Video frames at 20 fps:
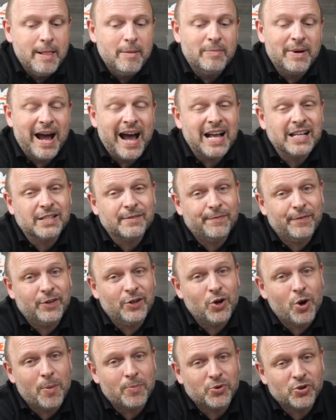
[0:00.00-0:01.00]
but as for
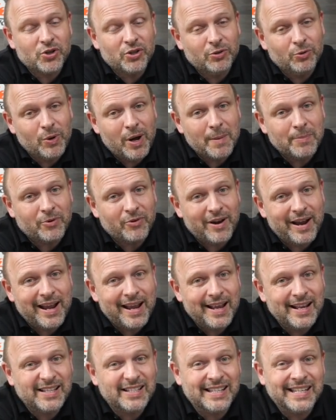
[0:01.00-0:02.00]
the optional
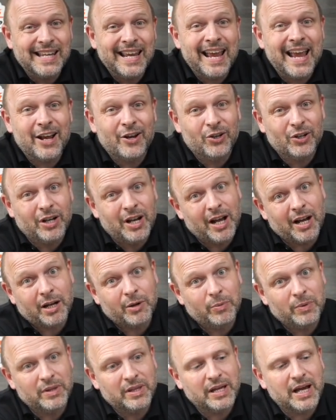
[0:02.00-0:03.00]
upgrades, yeah, good luck
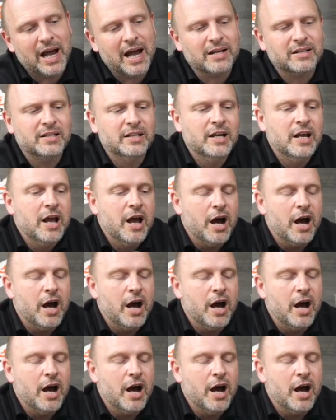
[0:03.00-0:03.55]
with that.